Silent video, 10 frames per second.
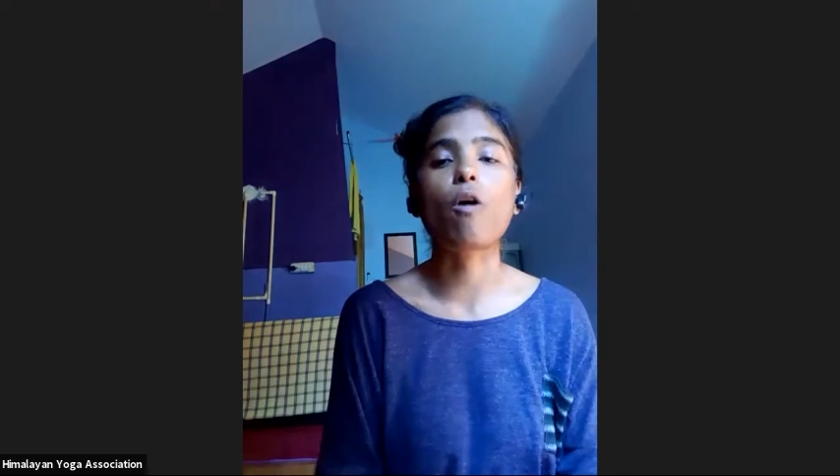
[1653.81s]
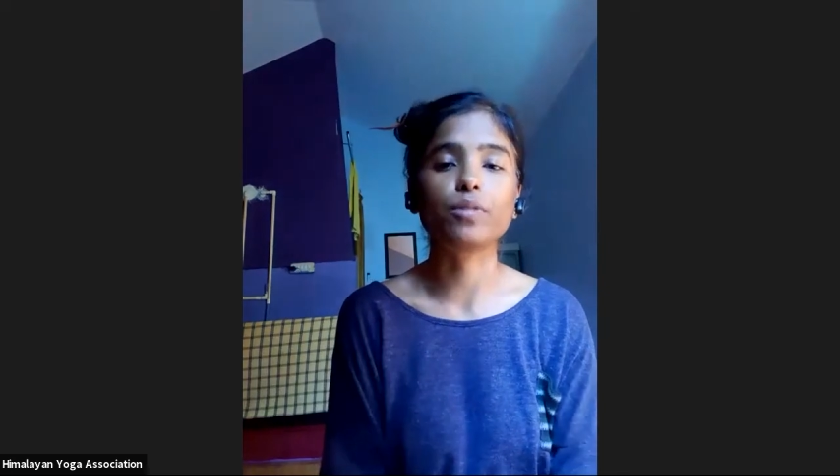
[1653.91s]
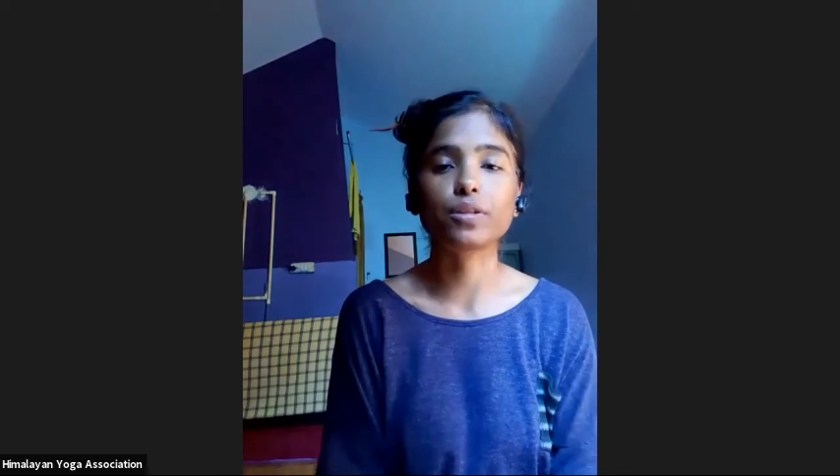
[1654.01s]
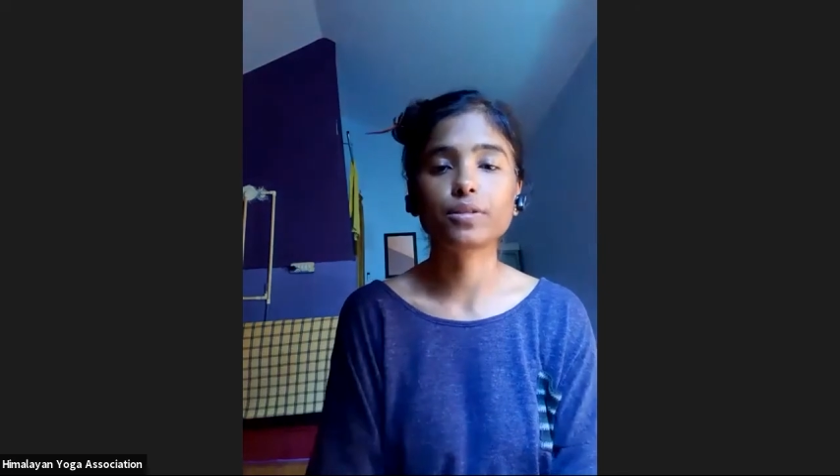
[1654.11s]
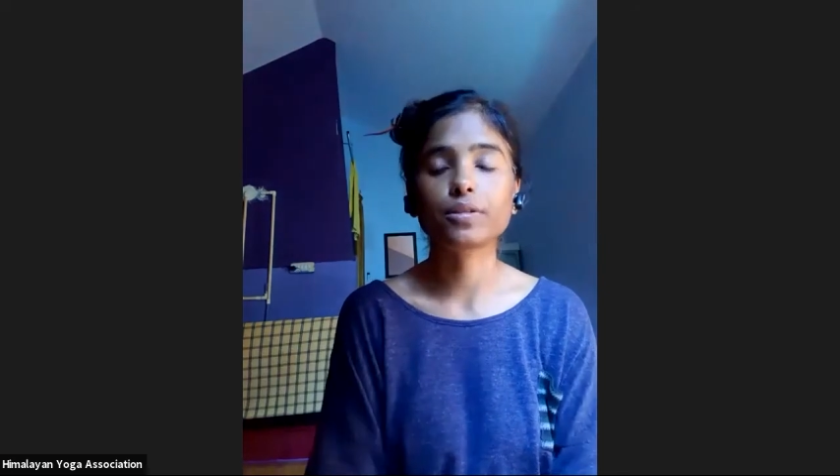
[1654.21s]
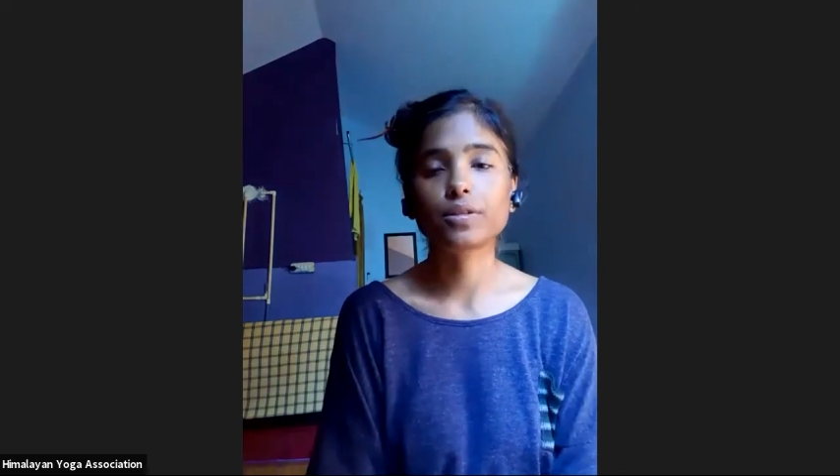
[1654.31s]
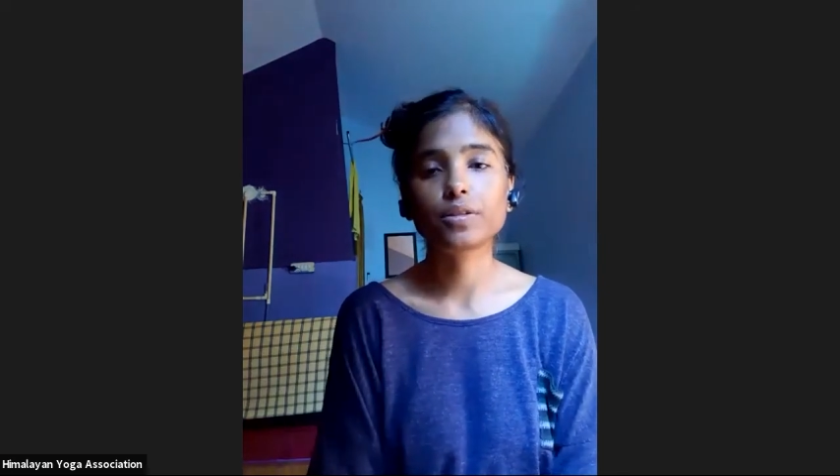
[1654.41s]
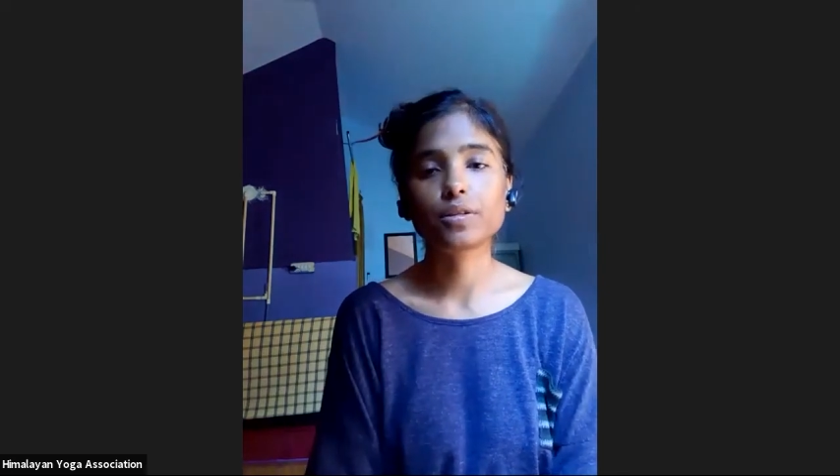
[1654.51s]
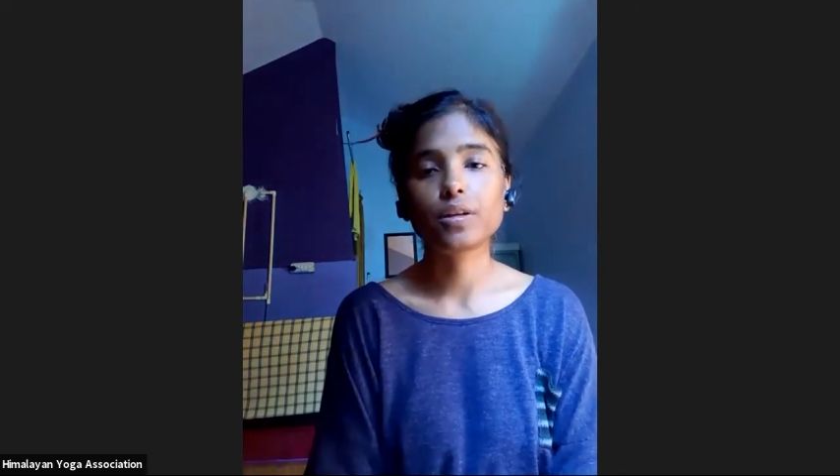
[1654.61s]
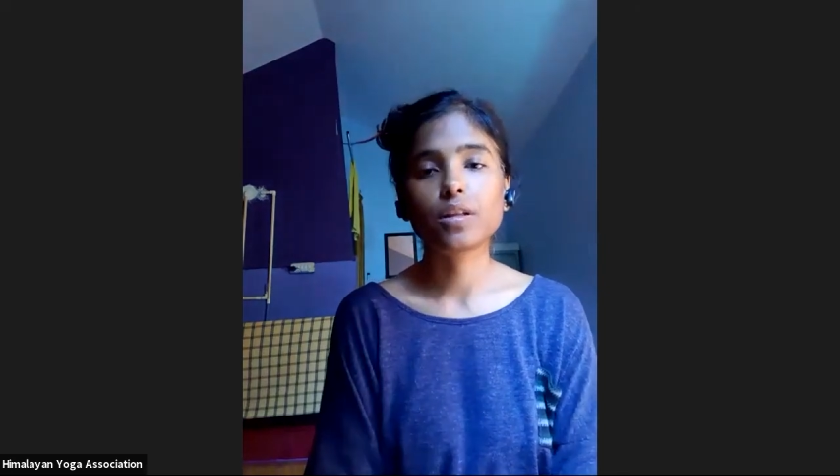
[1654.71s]
formed.
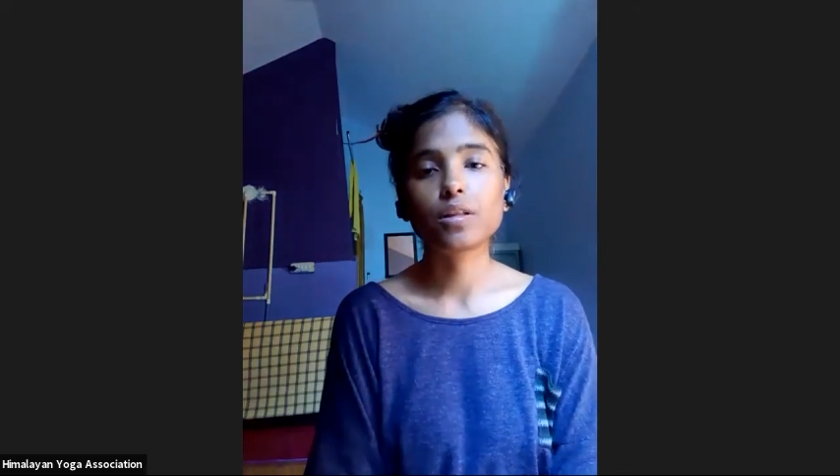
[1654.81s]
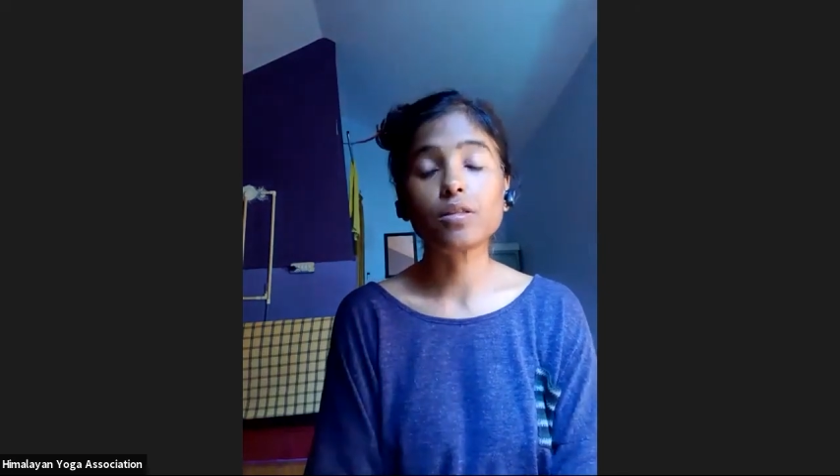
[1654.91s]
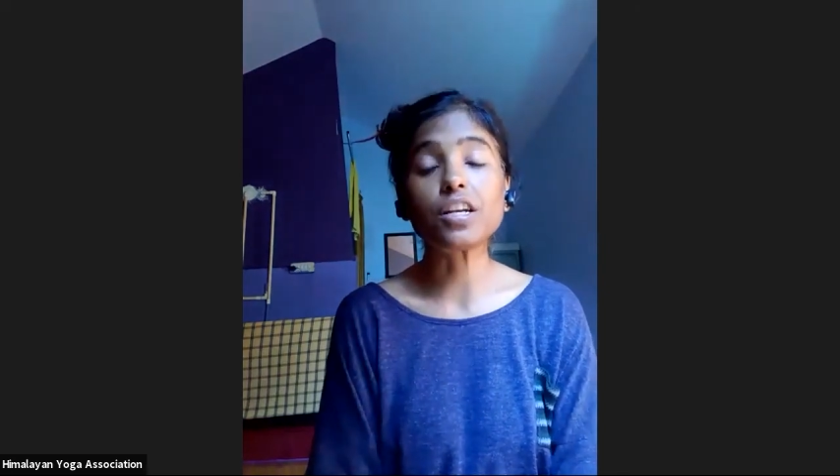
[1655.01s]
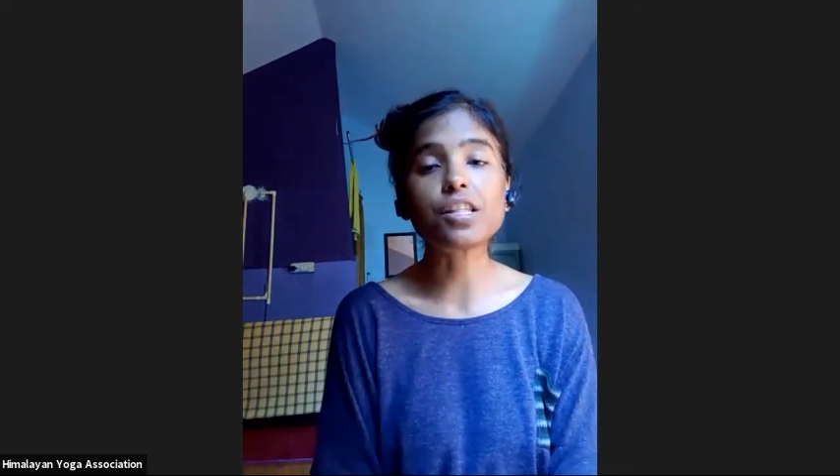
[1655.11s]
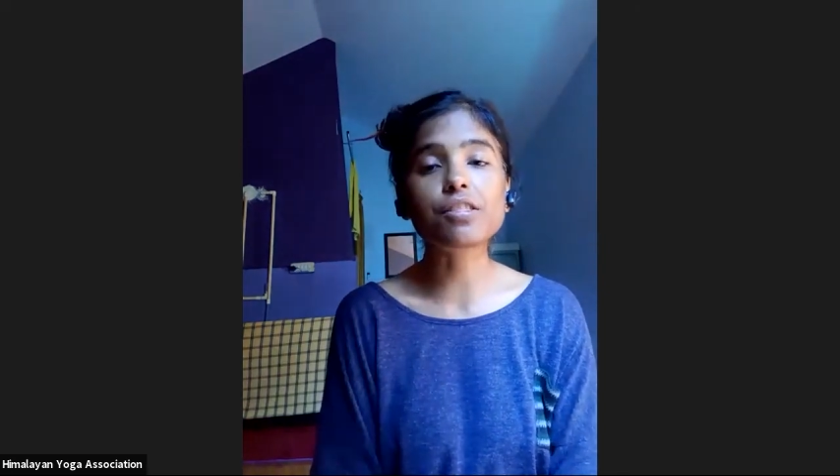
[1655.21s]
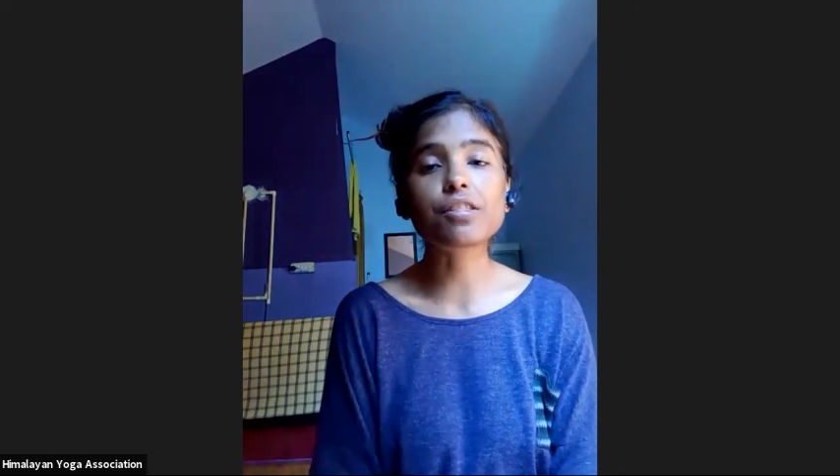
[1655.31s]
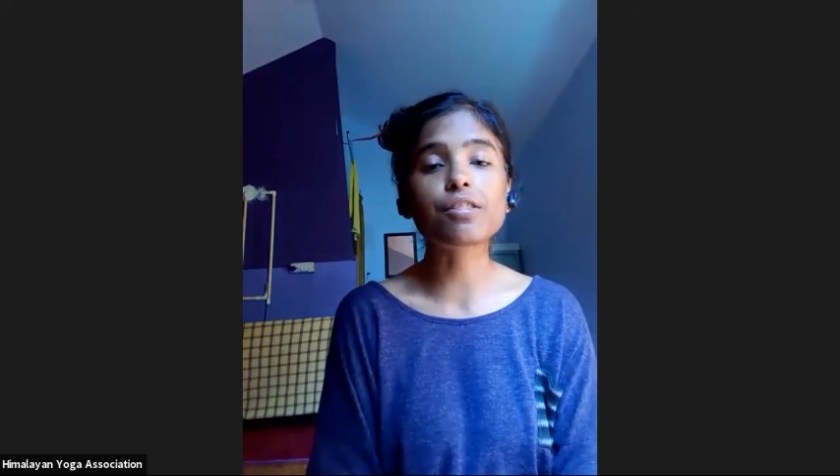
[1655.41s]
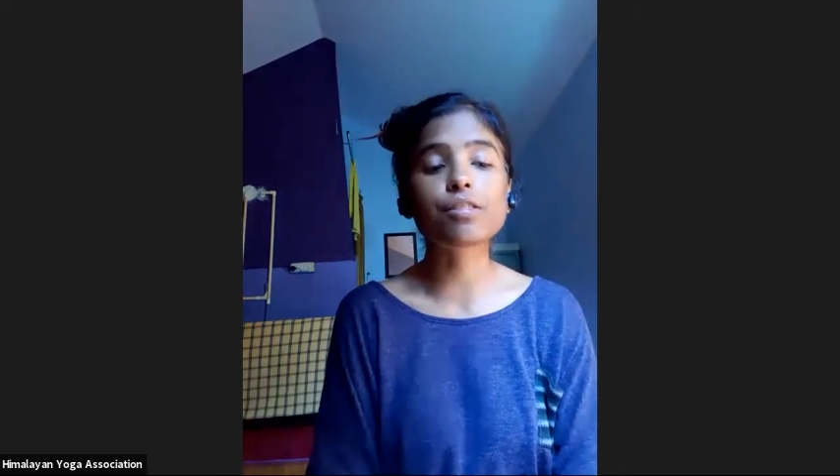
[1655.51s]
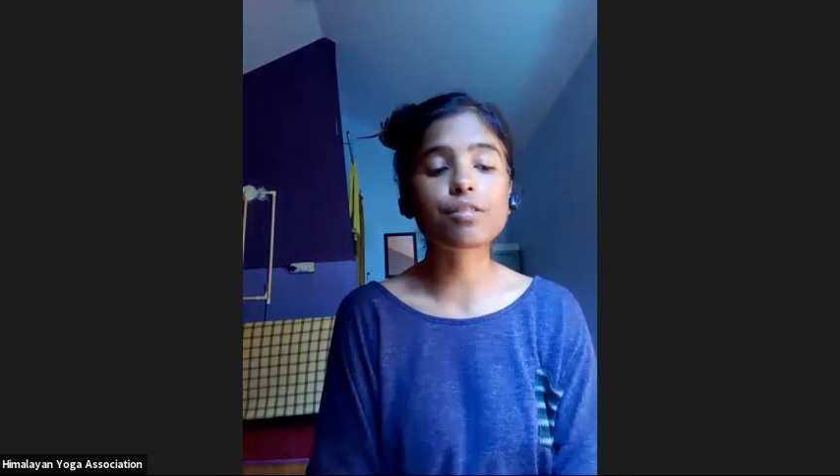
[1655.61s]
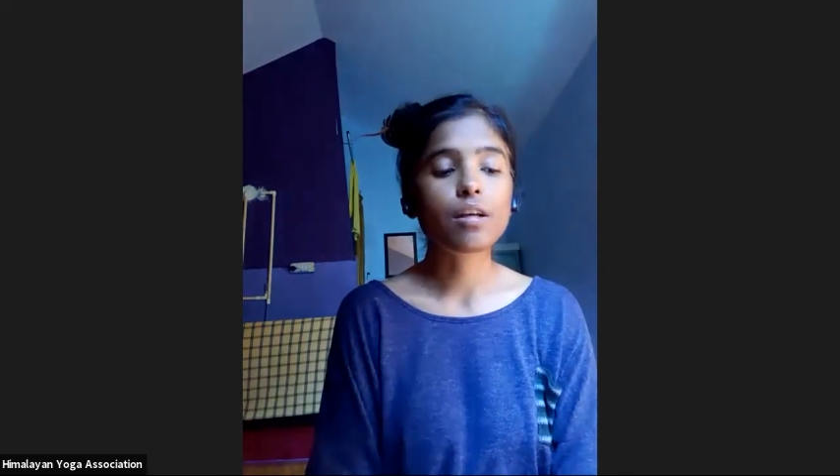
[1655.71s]
The
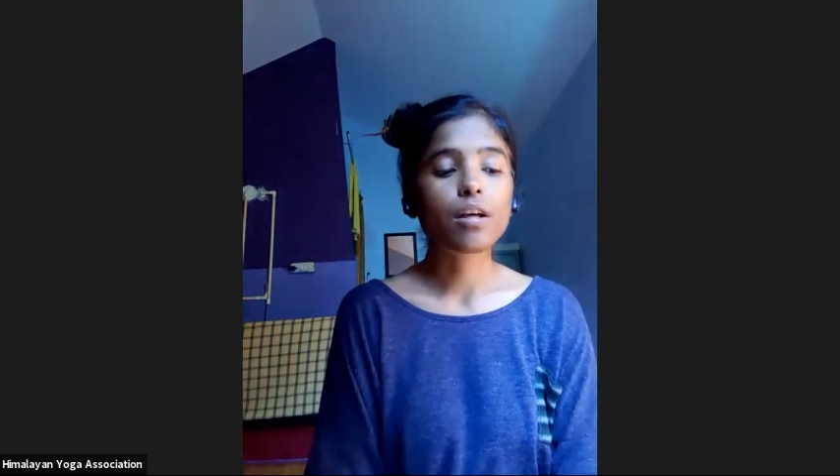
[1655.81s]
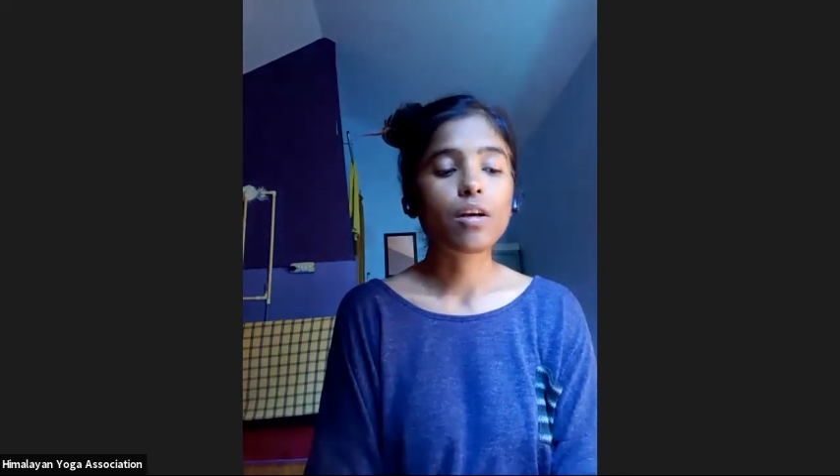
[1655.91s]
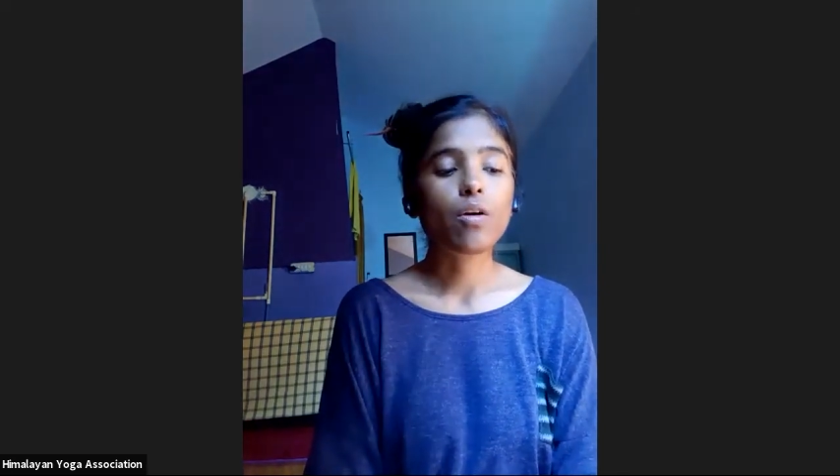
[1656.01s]
disease,